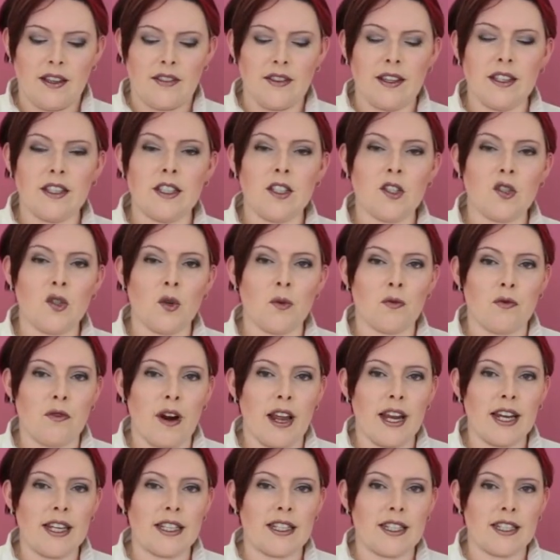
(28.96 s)
this is your
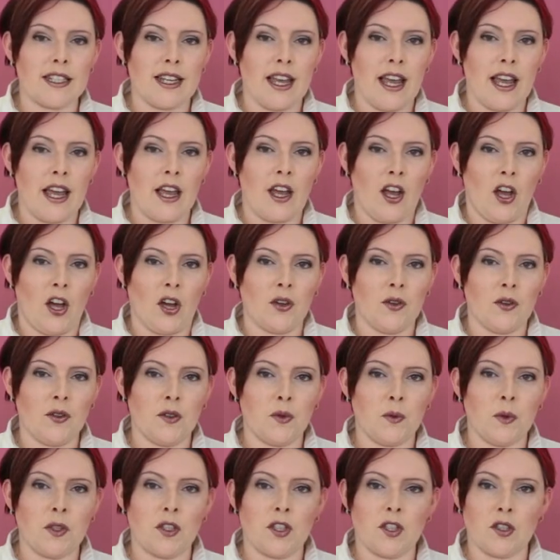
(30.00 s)
braided air
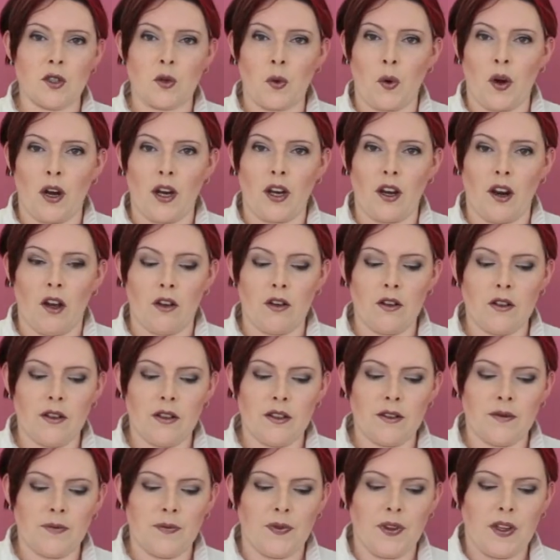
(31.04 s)
hose, which is quite
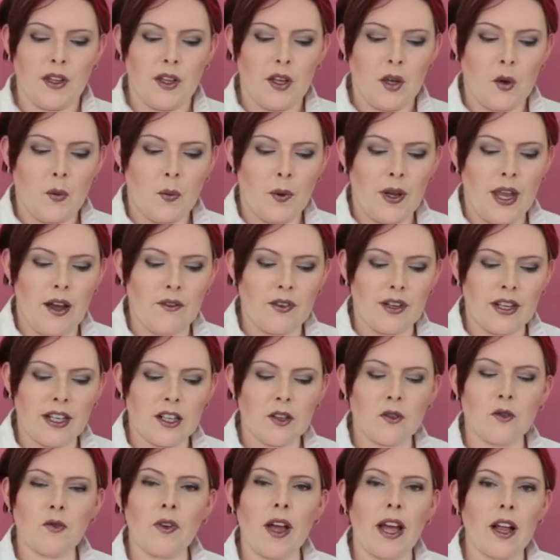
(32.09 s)
long. We have a
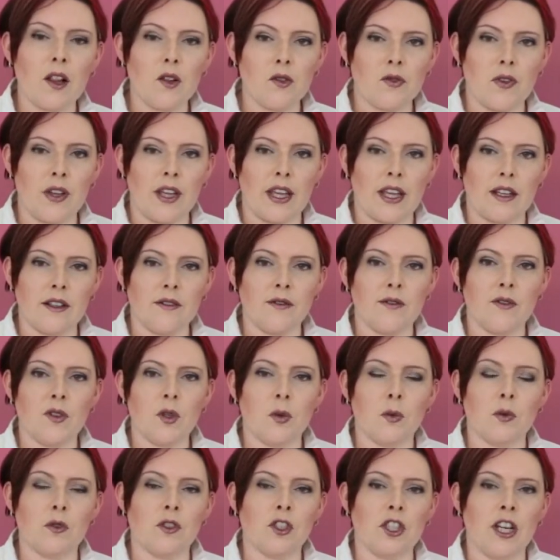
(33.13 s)
little valve here
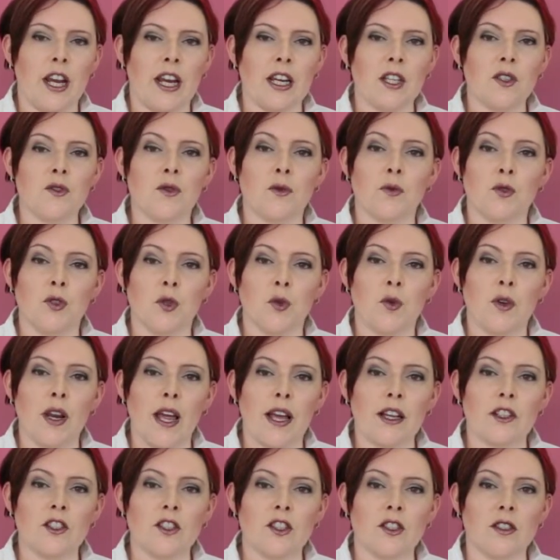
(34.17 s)
that will change from dual
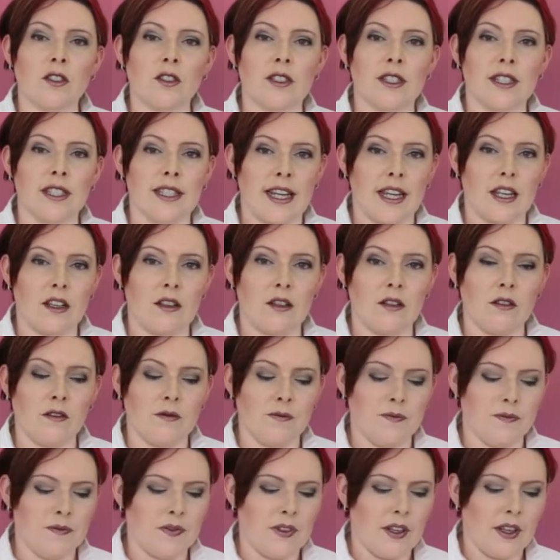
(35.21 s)
action to
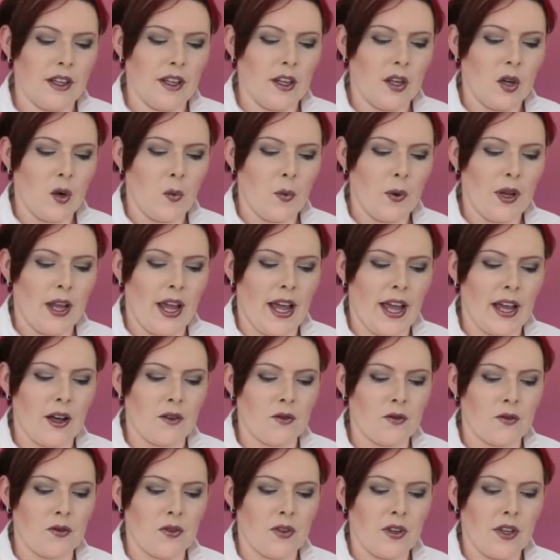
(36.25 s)
single. We
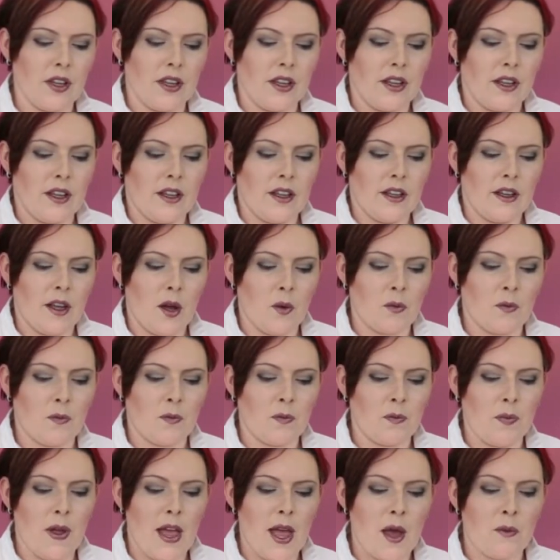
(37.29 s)
have an
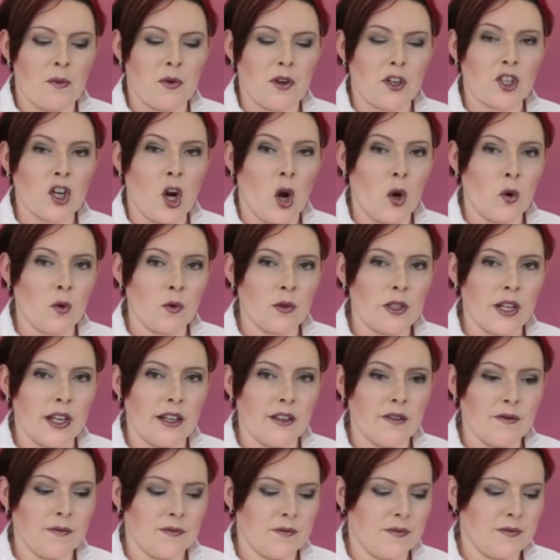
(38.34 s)
airbrush
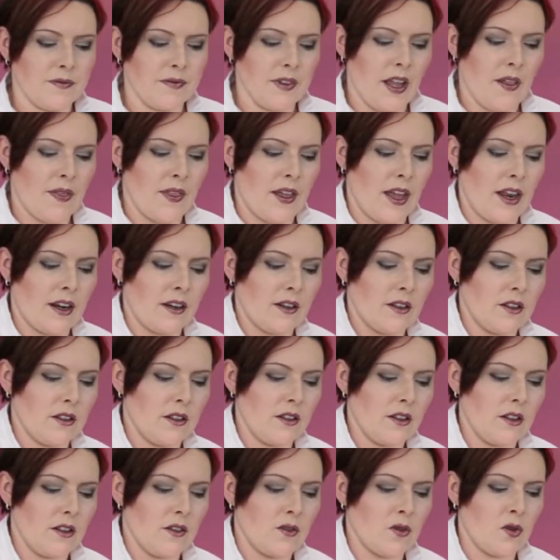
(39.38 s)
holder, and then
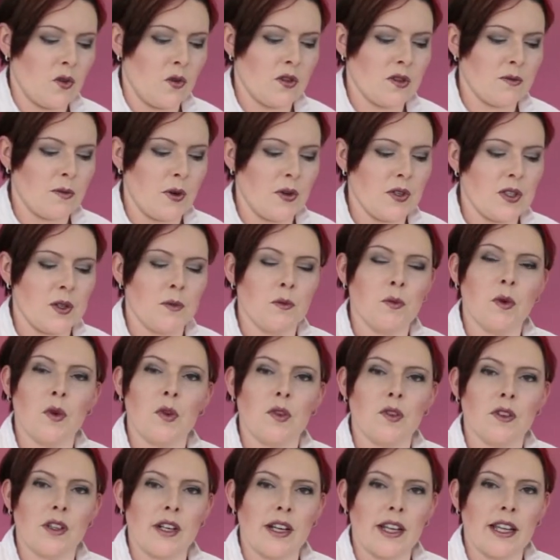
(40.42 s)
of course most
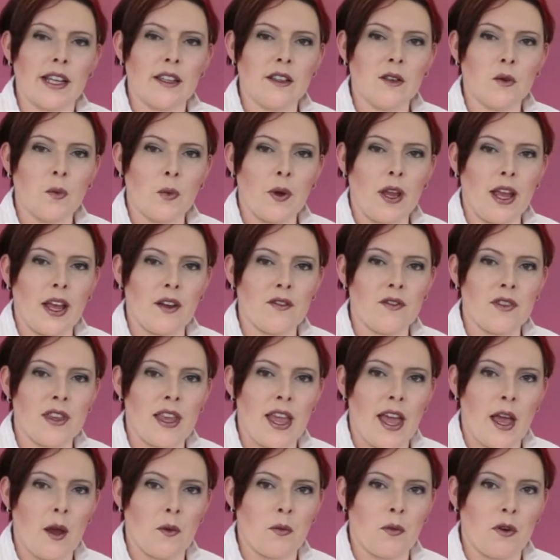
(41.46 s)
importantly we have the
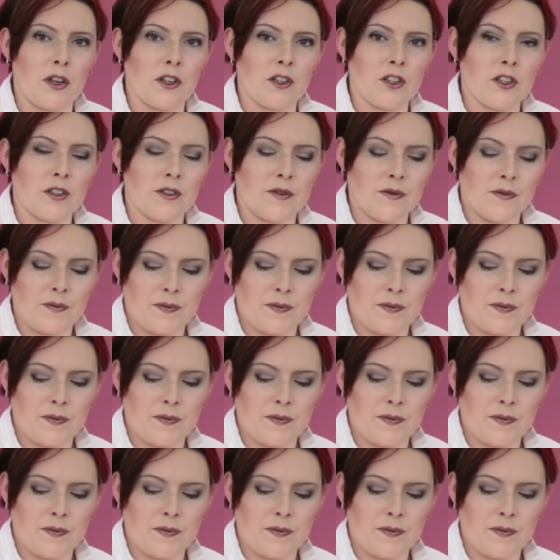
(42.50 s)
airbrush.